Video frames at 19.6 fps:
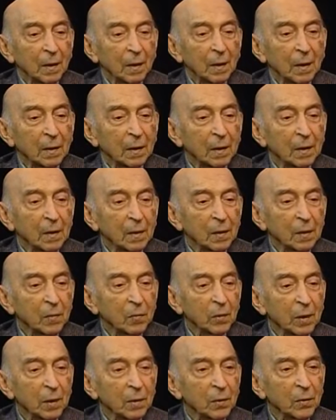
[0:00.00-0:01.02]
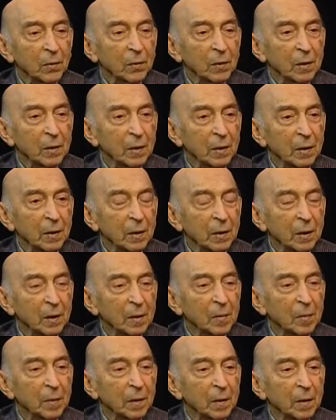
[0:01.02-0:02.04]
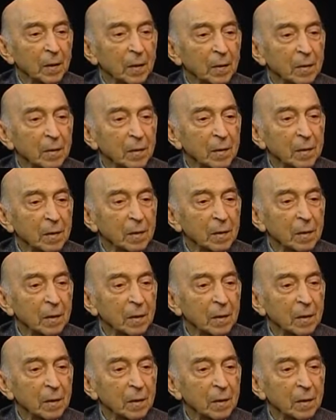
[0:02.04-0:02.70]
The reason why I use Z is because